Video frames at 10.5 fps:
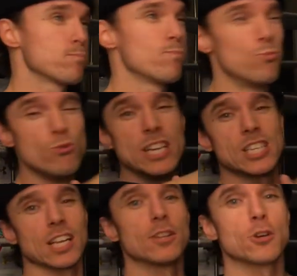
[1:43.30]

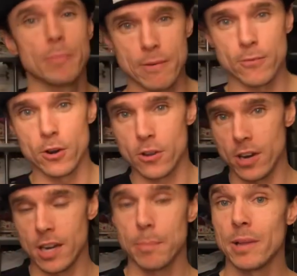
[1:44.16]
reaching a little bit further
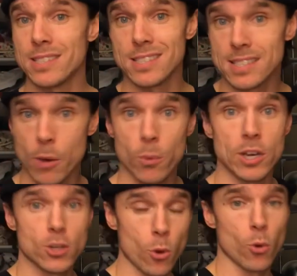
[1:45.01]
into places that we
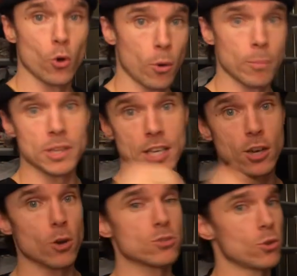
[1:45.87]
don't normally
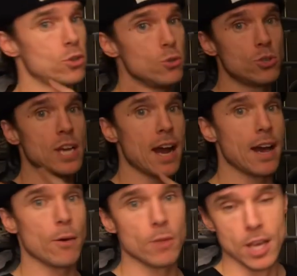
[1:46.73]
go. So huge shout
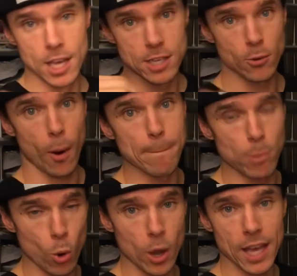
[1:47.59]
out to our
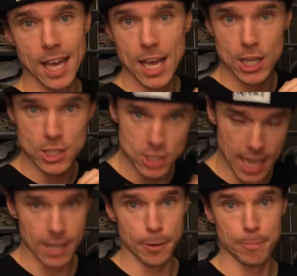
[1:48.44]
boy
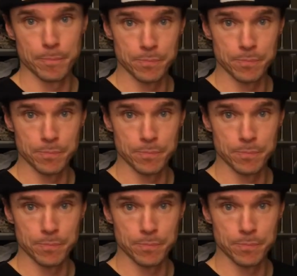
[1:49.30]
Jacob.